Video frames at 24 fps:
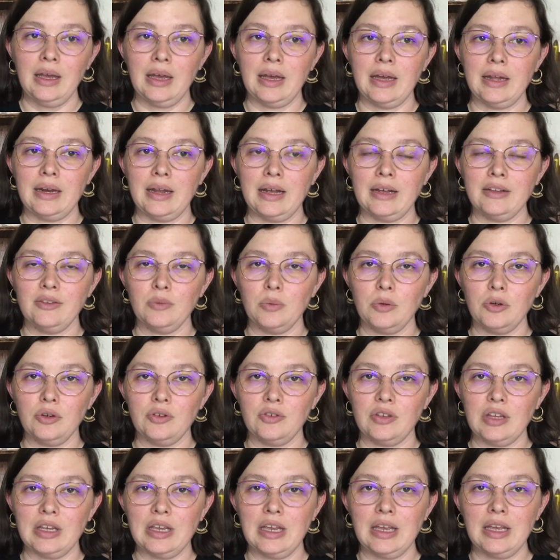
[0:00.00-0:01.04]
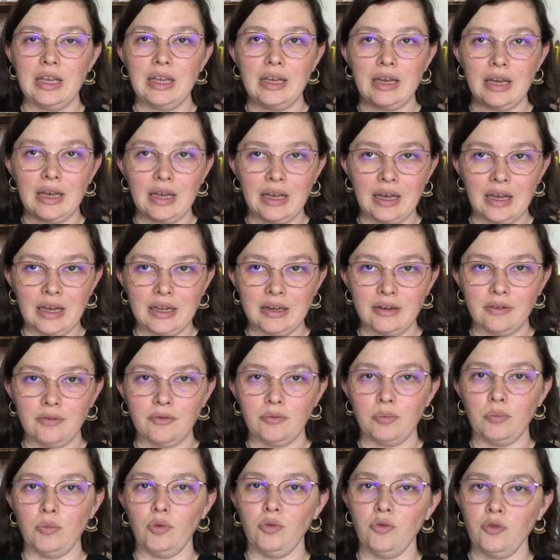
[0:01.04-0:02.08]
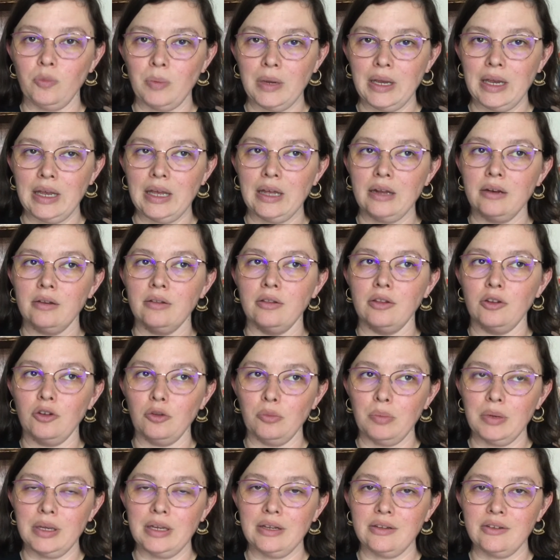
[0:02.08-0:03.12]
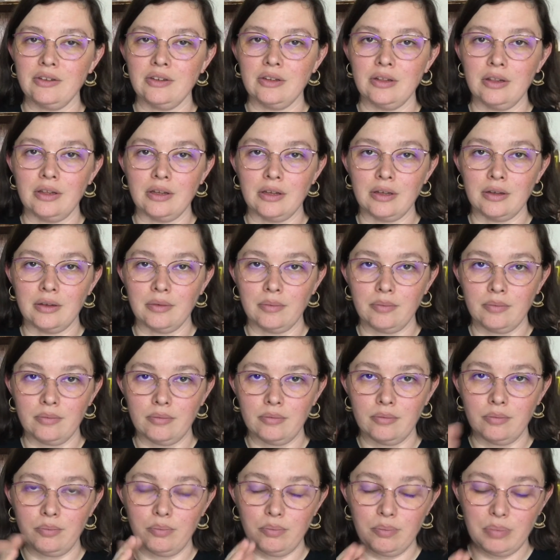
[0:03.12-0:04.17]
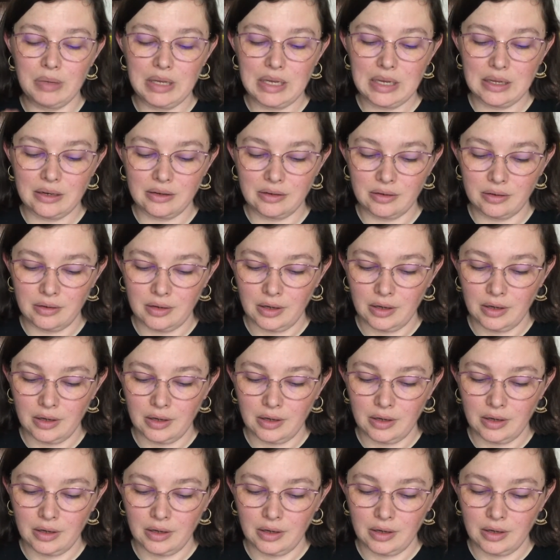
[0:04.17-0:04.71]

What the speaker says: And as we were singing it, I kind of moved my hand a little bit to the beat.